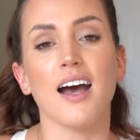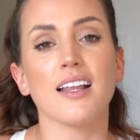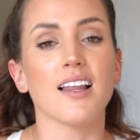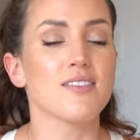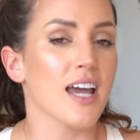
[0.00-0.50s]

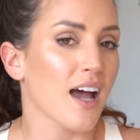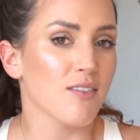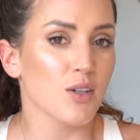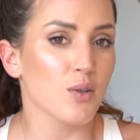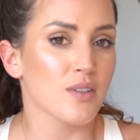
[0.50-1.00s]
I'd love to
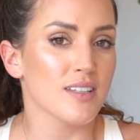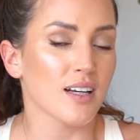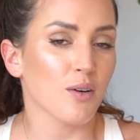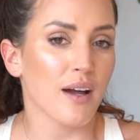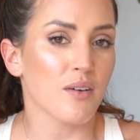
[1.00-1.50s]
have you
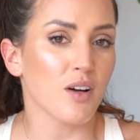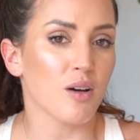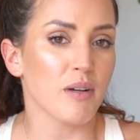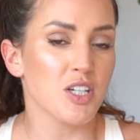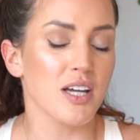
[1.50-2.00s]
stick around
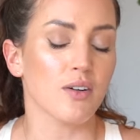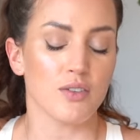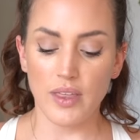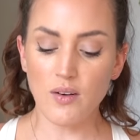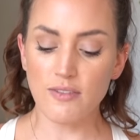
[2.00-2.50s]
on my channel.
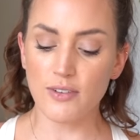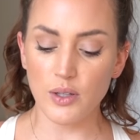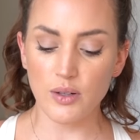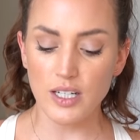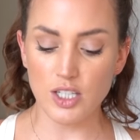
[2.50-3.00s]
Without
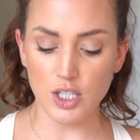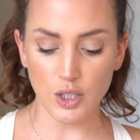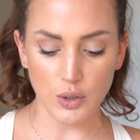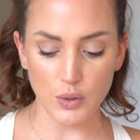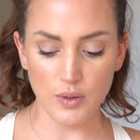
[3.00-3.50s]
further
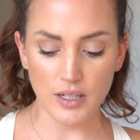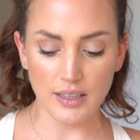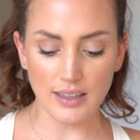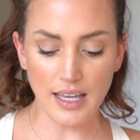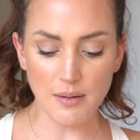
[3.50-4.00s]
ado,
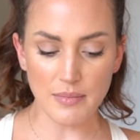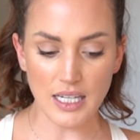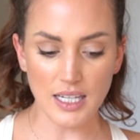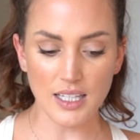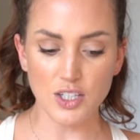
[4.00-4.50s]
let
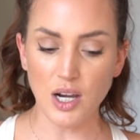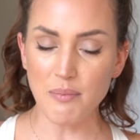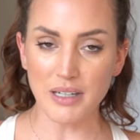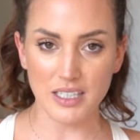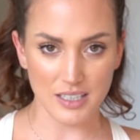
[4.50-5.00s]
me
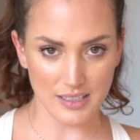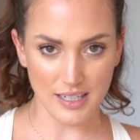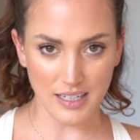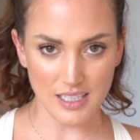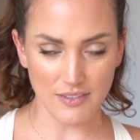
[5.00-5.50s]
jump into
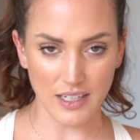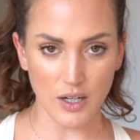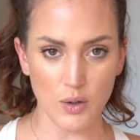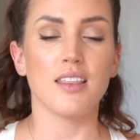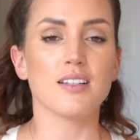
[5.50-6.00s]
today's
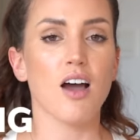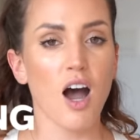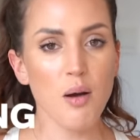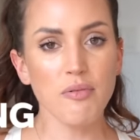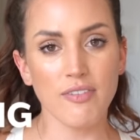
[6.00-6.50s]
video, the
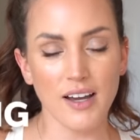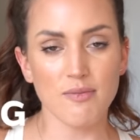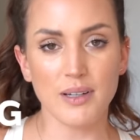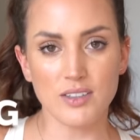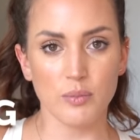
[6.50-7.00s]
top
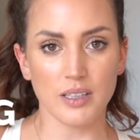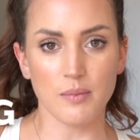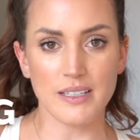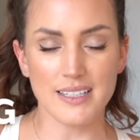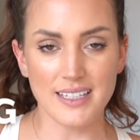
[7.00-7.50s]
five muscle
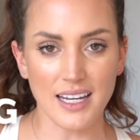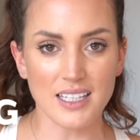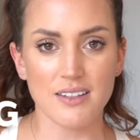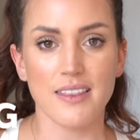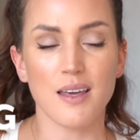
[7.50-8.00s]
building
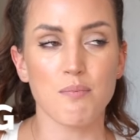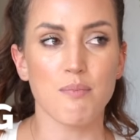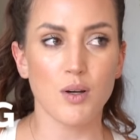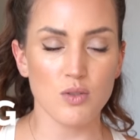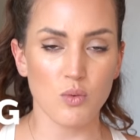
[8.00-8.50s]
mistakes that
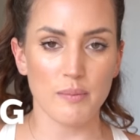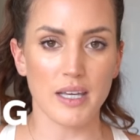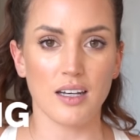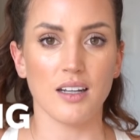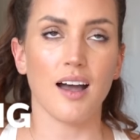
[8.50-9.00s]
most
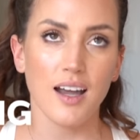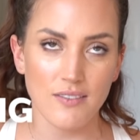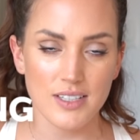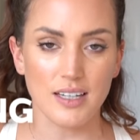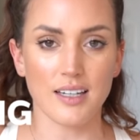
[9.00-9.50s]
women
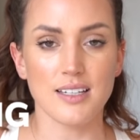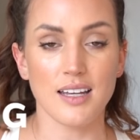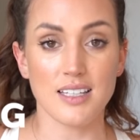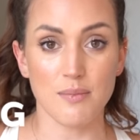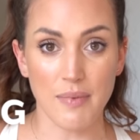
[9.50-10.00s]
I've seen
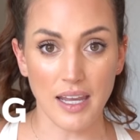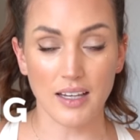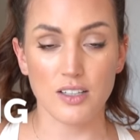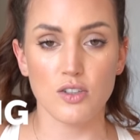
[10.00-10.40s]
tend to make.